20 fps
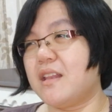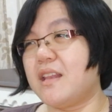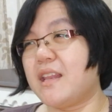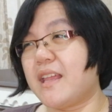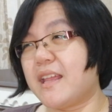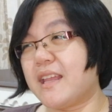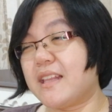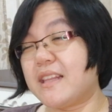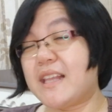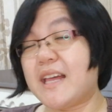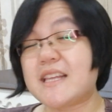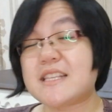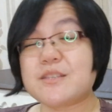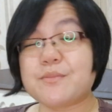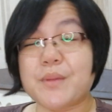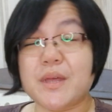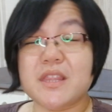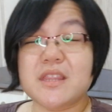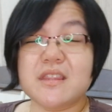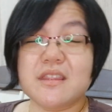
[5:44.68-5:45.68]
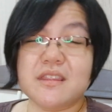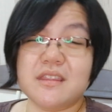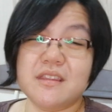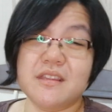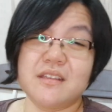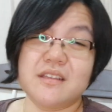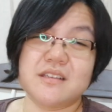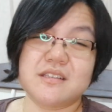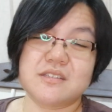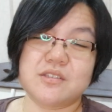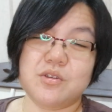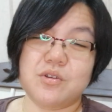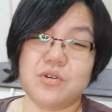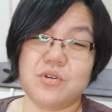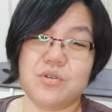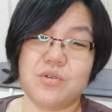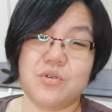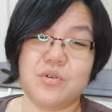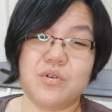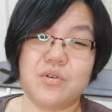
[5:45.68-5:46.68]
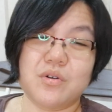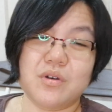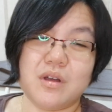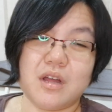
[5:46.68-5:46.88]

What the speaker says: like last month. So